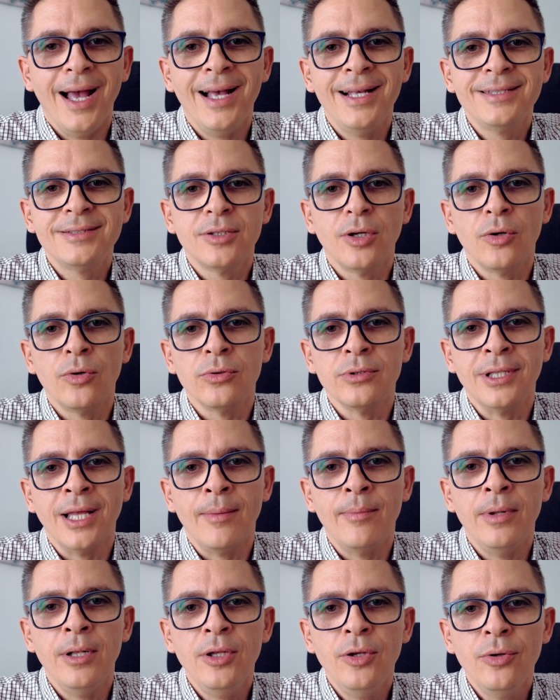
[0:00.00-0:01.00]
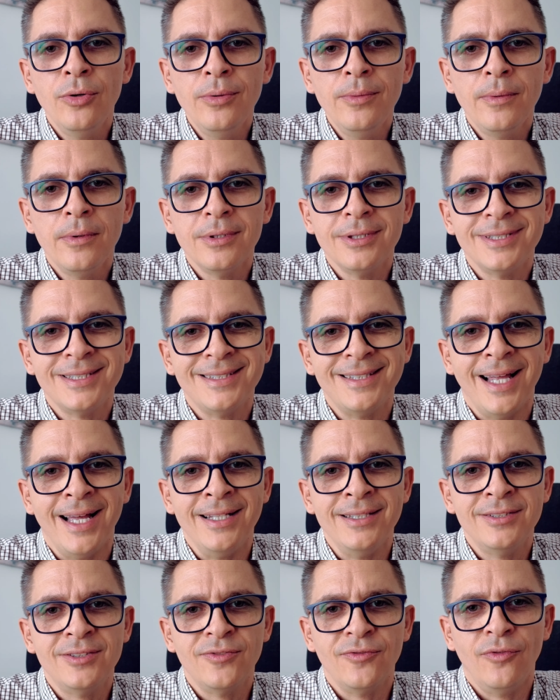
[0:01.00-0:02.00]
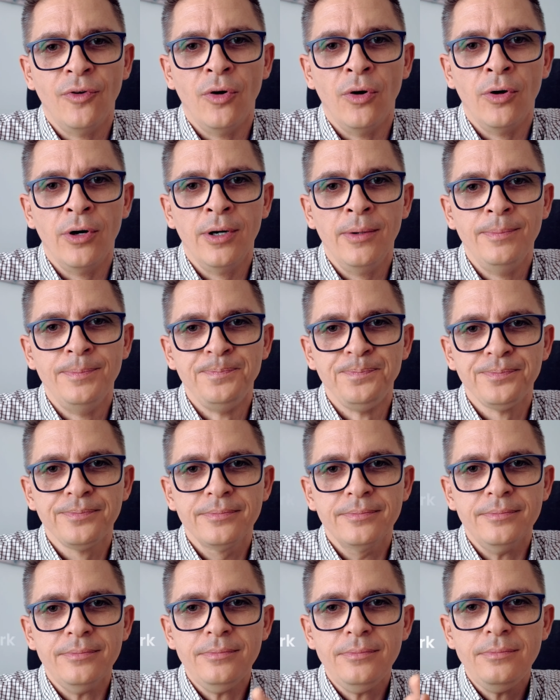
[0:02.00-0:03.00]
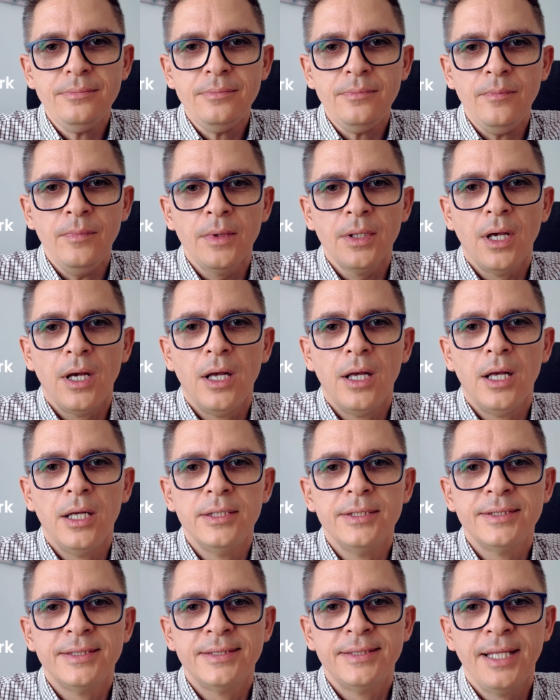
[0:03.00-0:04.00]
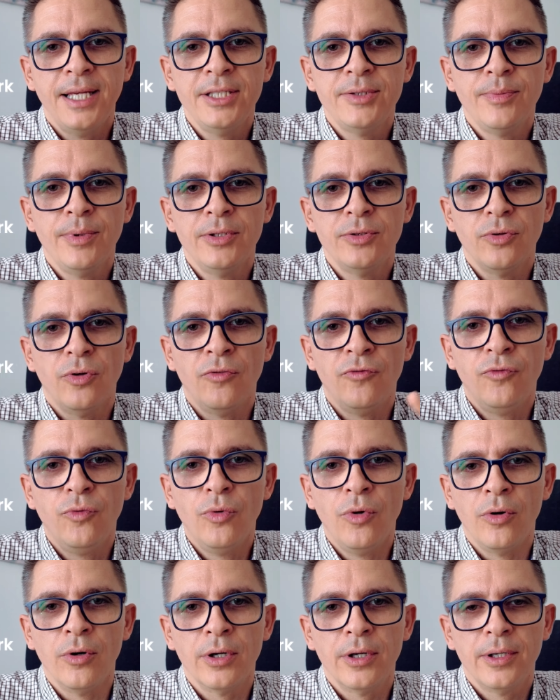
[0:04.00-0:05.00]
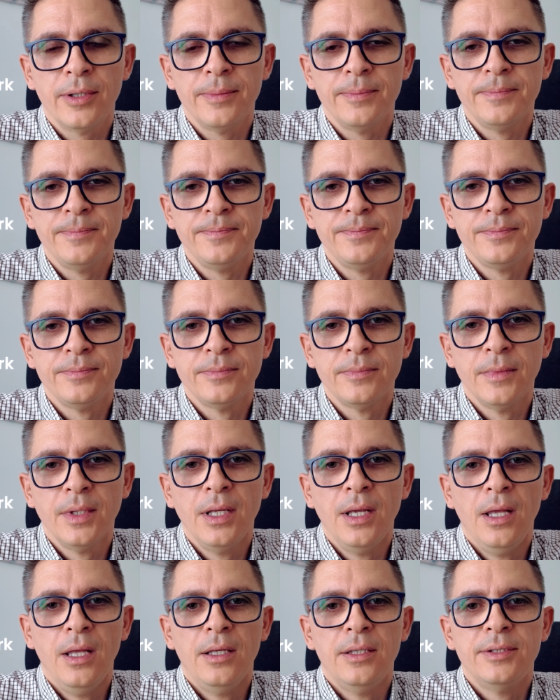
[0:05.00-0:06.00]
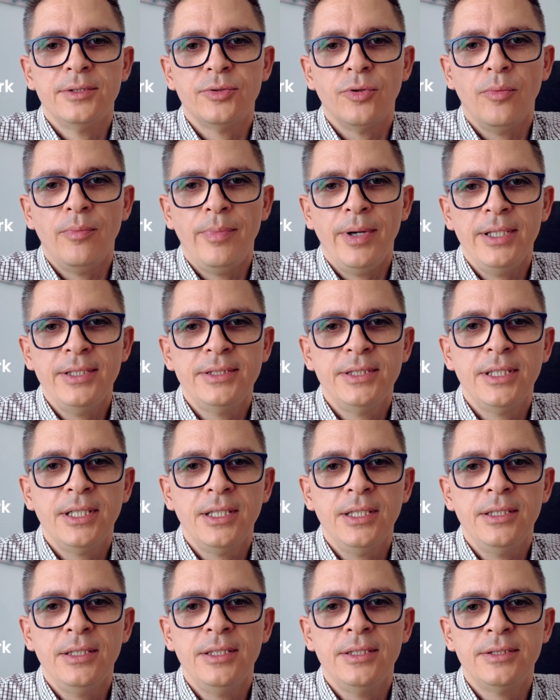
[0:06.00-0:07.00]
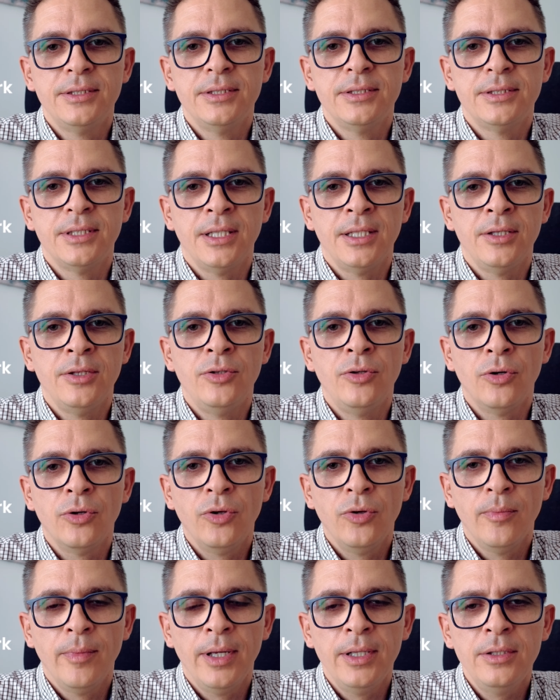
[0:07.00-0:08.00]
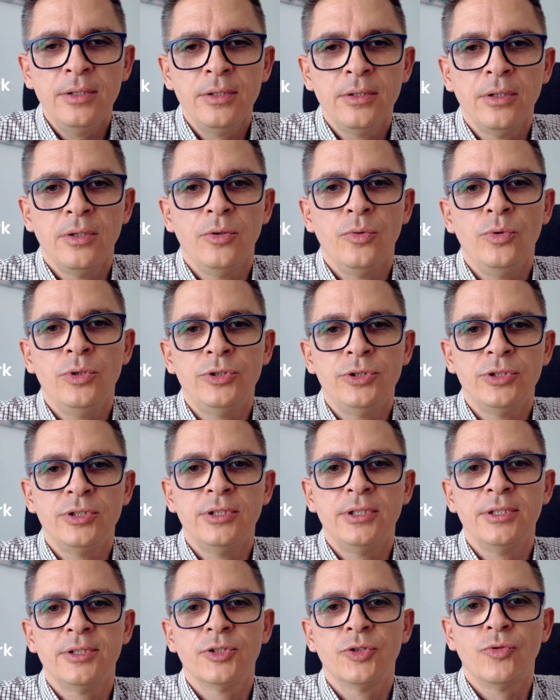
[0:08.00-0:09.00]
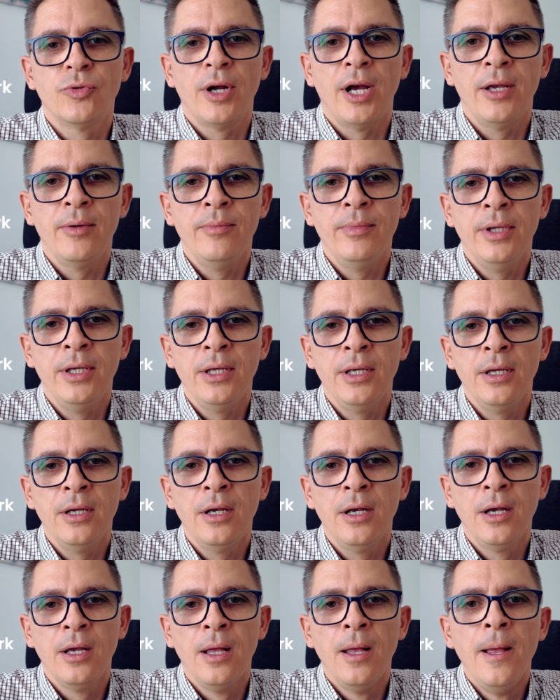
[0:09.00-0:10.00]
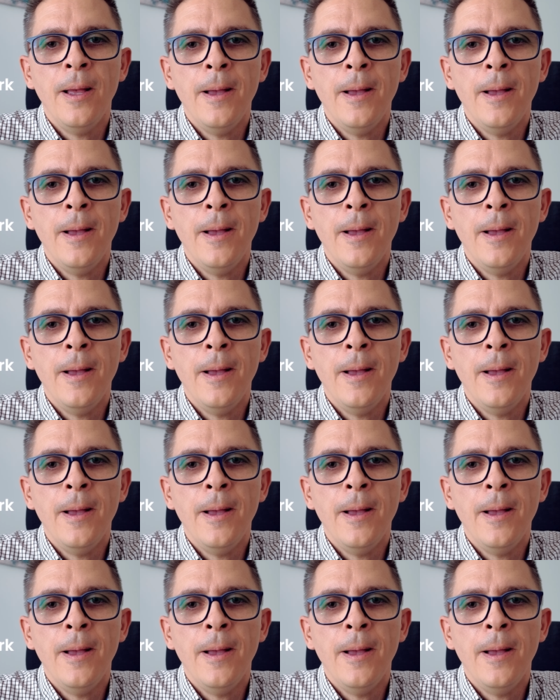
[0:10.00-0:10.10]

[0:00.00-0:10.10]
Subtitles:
SOW stands for Statement of Work. So basically this is a document which is describing